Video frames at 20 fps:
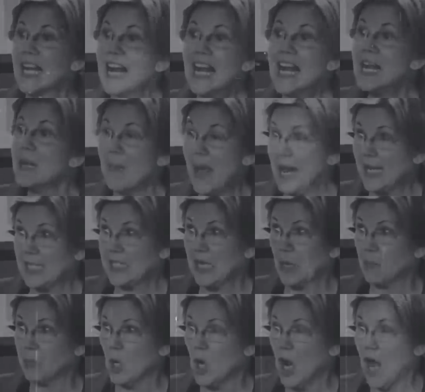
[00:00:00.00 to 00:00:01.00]
Yep.
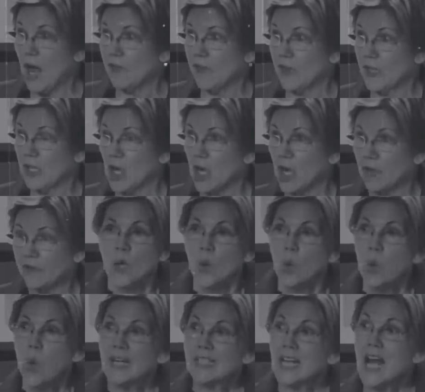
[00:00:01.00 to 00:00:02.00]

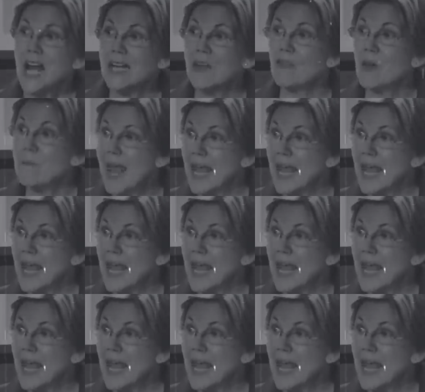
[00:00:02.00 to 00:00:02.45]
That's the whole